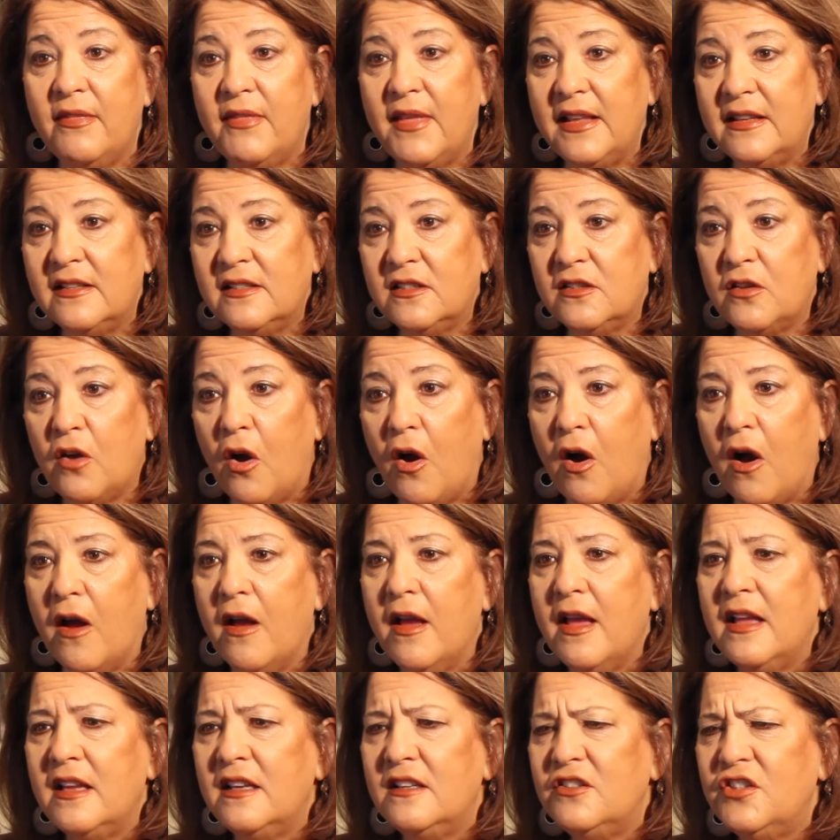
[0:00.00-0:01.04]
They
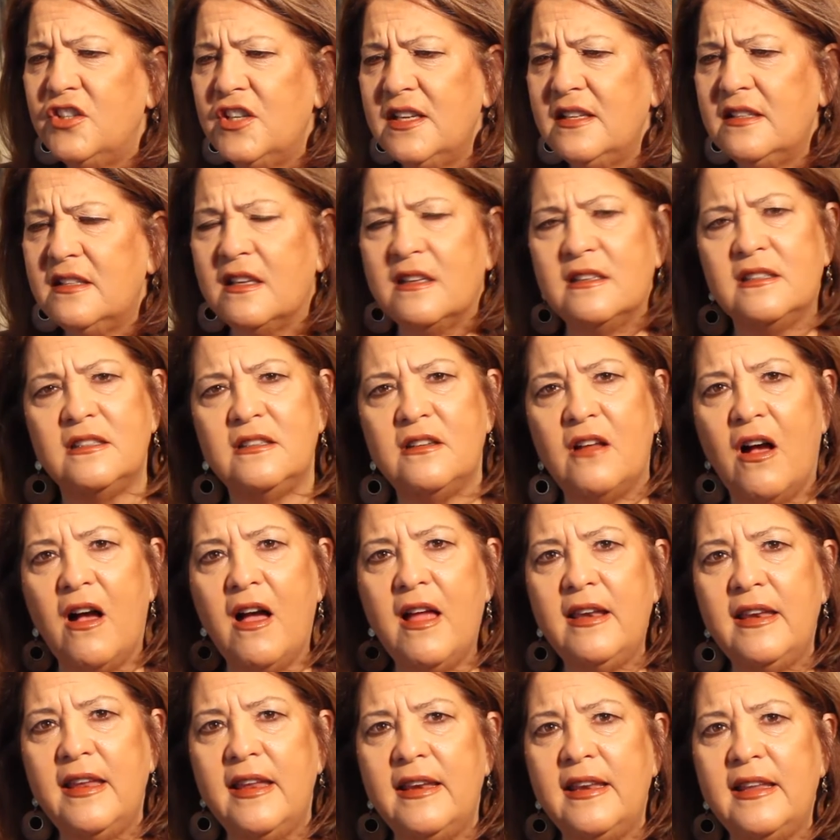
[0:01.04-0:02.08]
saw Jesus
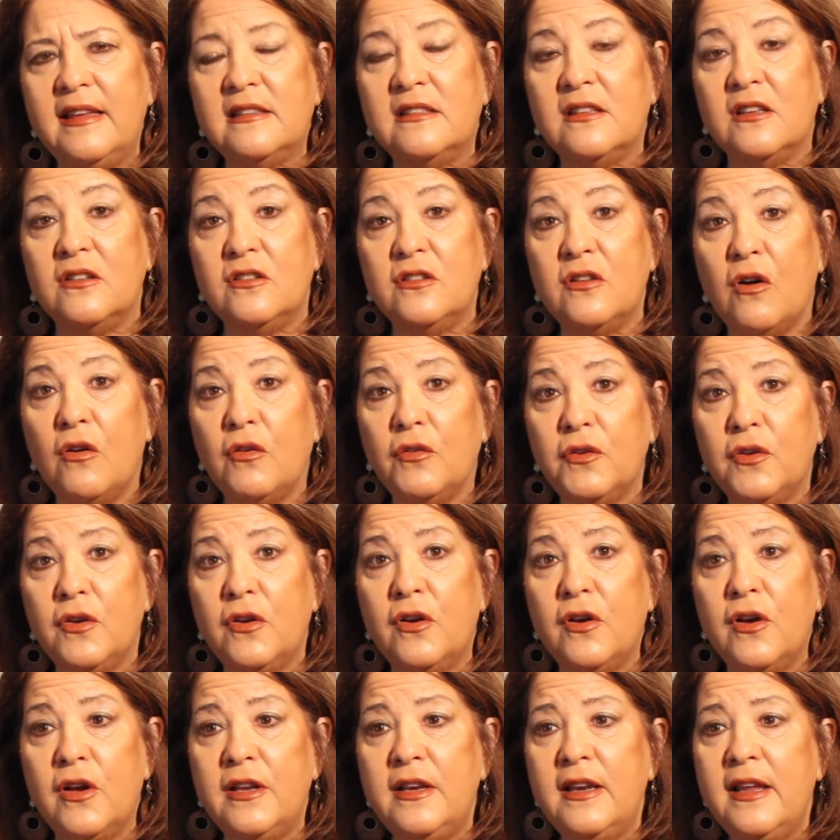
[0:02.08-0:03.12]
not in his
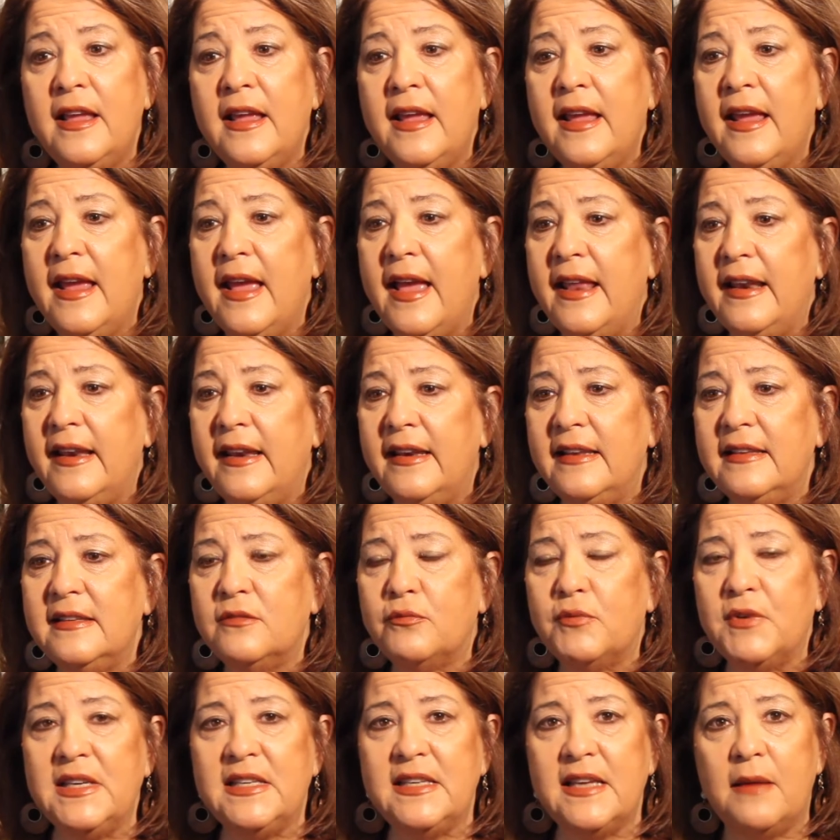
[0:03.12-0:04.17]
adulthood and in
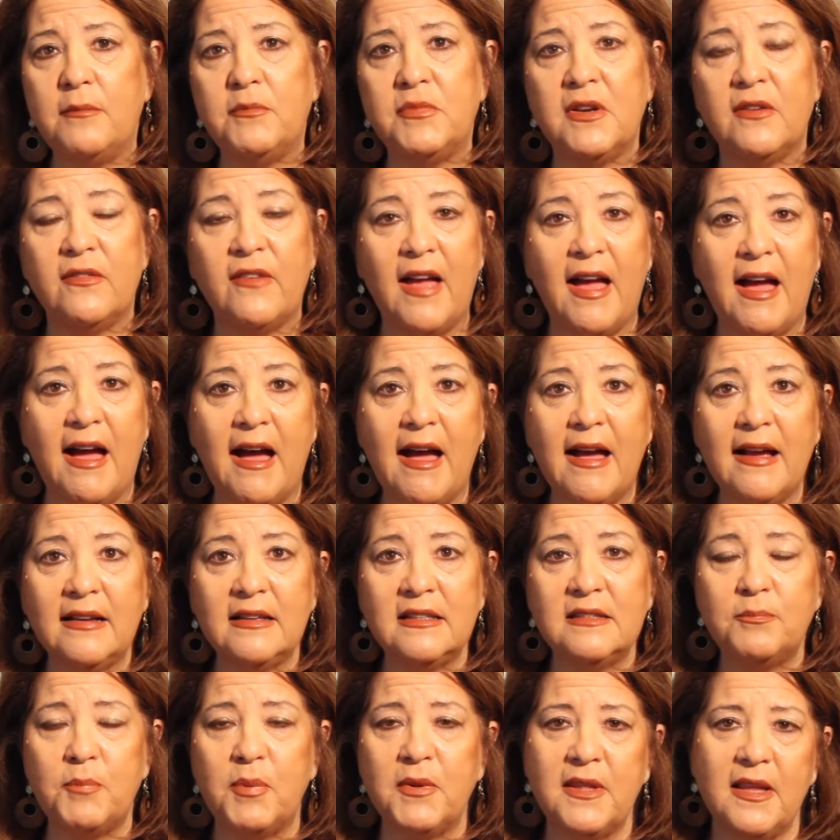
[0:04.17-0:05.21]
his redemptive
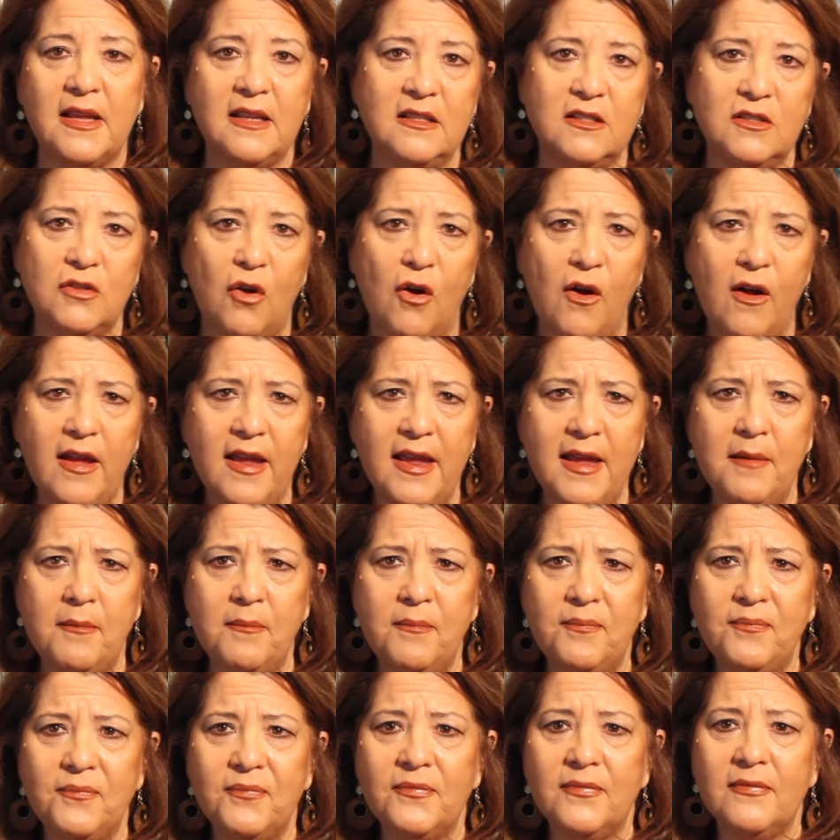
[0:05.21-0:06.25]
acts, but they saw
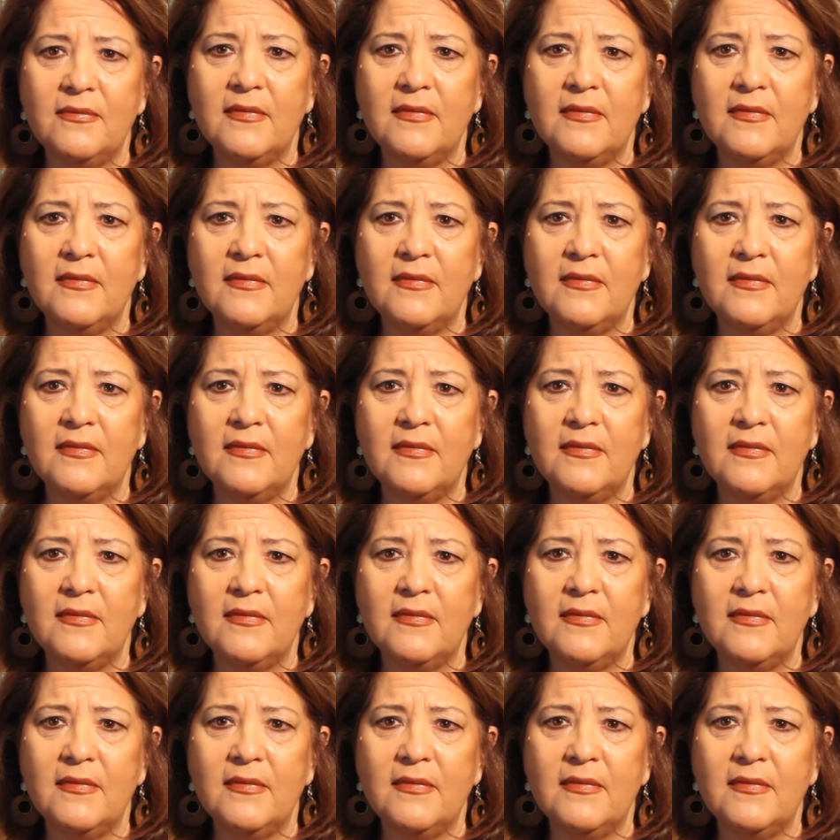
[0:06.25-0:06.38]
him